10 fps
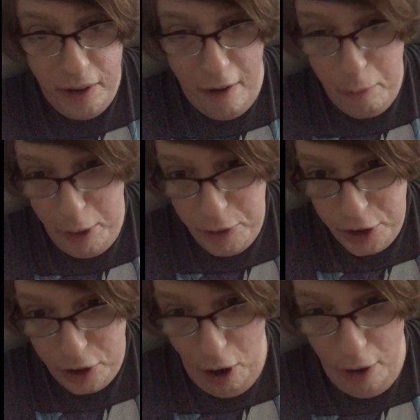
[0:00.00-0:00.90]
everybody was,
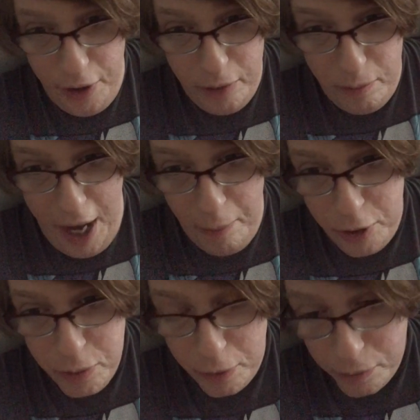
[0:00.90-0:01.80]
all the
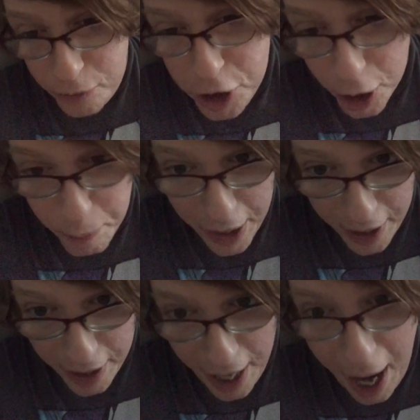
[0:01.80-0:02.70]
animals were
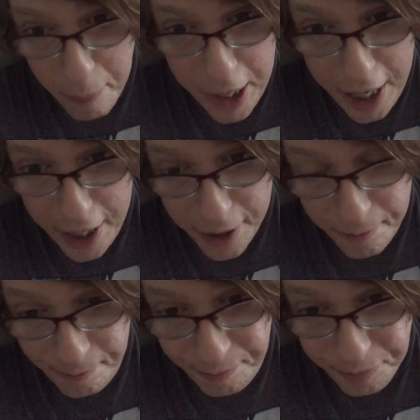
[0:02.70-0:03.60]
chirping and happy
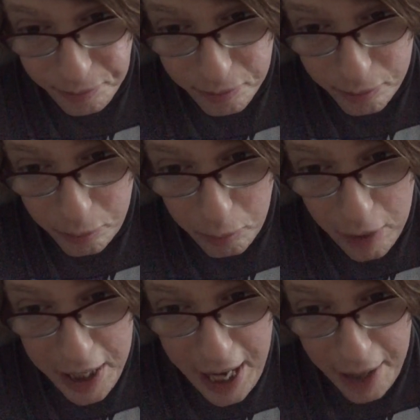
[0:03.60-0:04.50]
and
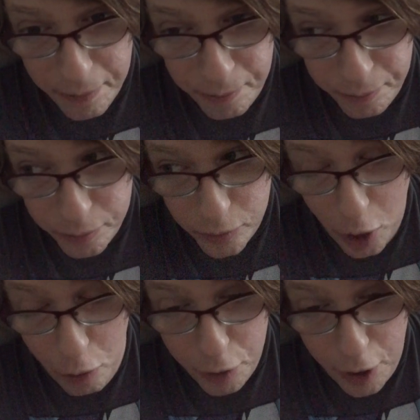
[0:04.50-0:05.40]
yet
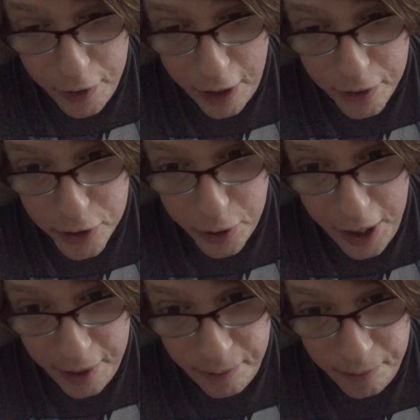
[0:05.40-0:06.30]
over on the other
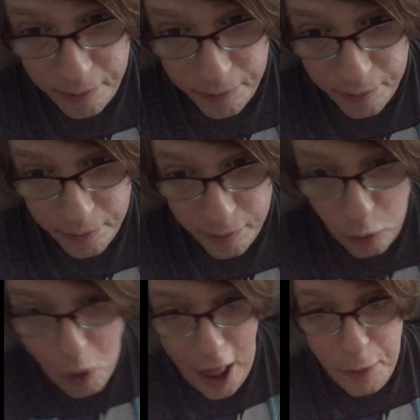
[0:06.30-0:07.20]
screen,
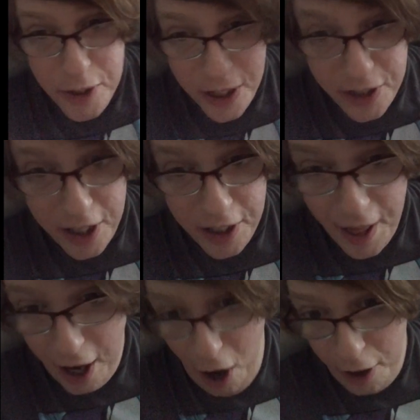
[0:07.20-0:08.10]
while I was listening to
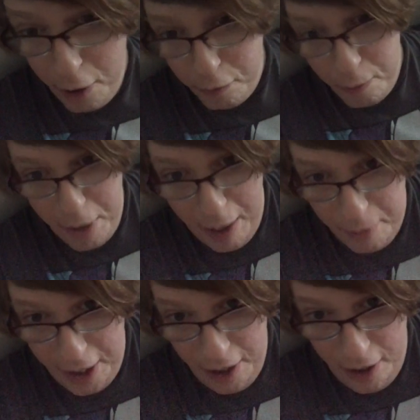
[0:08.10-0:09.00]
that audio from
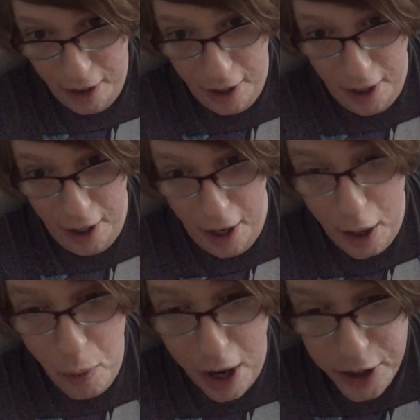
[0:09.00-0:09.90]
Bambi, I
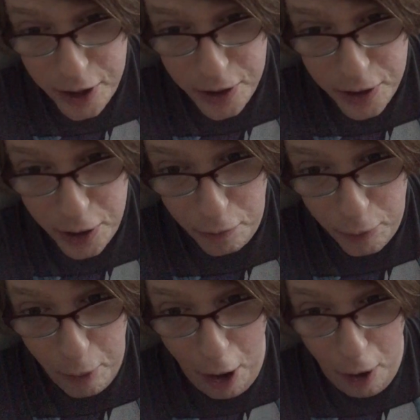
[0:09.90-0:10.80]
watched as the silver
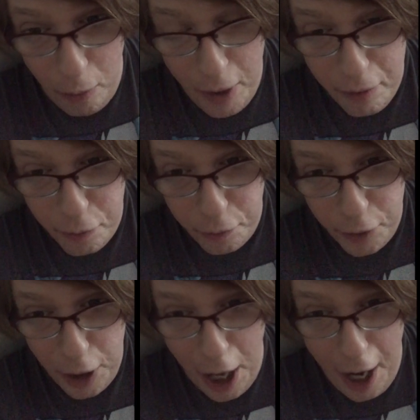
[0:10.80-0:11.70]
ball went
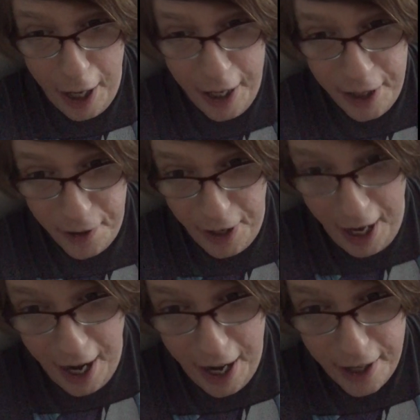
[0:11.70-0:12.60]
flying into the
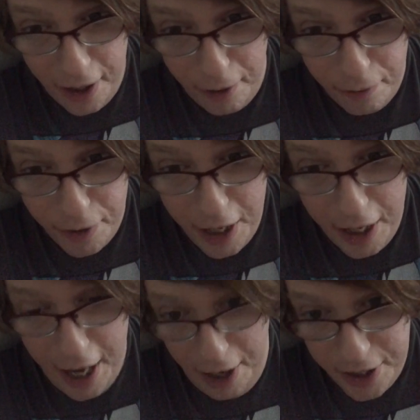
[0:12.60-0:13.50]
head of the
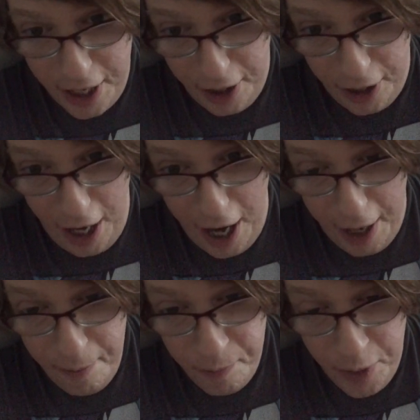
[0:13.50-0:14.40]
caretaker
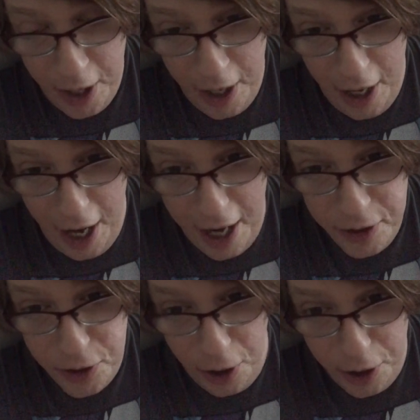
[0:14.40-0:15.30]
guy
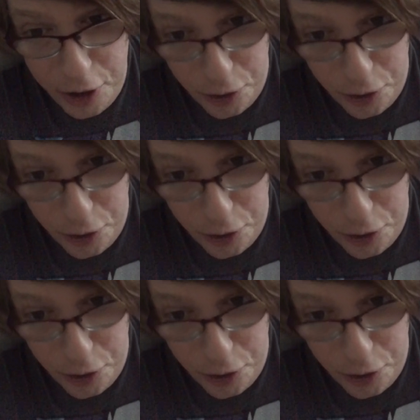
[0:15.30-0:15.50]
and started